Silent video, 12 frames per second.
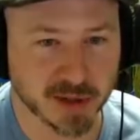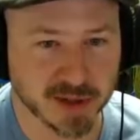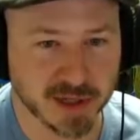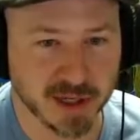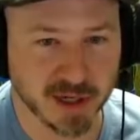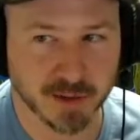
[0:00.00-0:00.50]

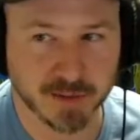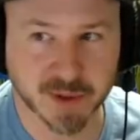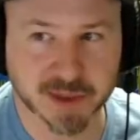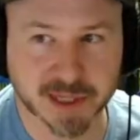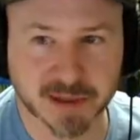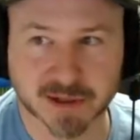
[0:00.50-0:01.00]
the
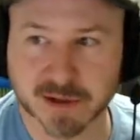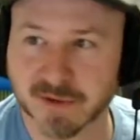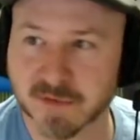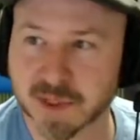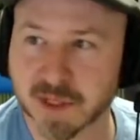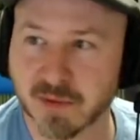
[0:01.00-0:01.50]
music
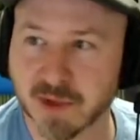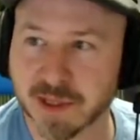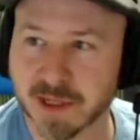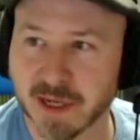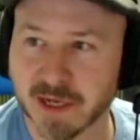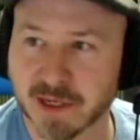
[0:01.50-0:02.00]
for some
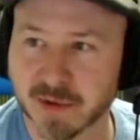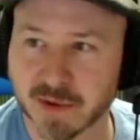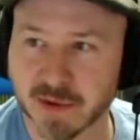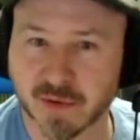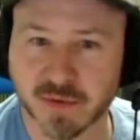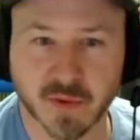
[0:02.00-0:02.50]
reason. I don't
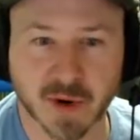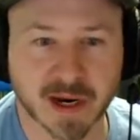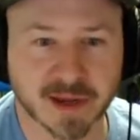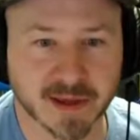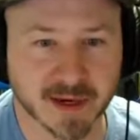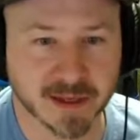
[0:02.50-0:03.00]
know
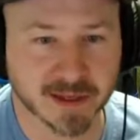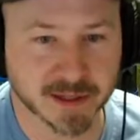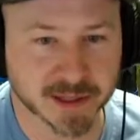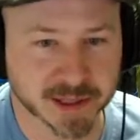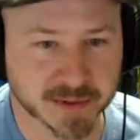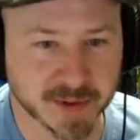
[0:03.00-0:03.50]
why that
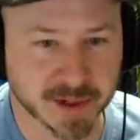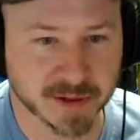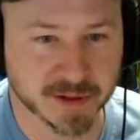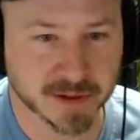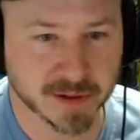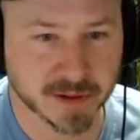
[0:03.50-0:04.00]
is,
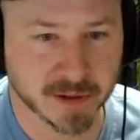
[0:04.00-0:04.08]
but...